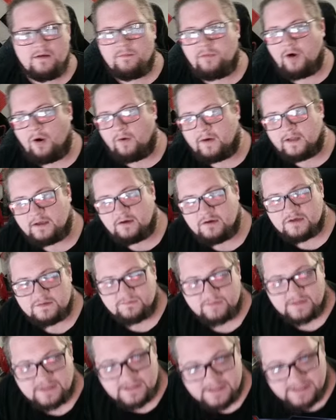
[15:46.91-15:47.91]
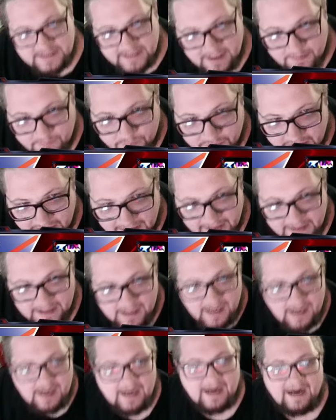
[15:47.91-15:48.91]
Opponent goes for the C M
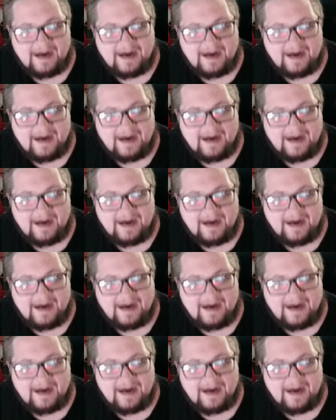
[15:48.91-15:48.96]
P.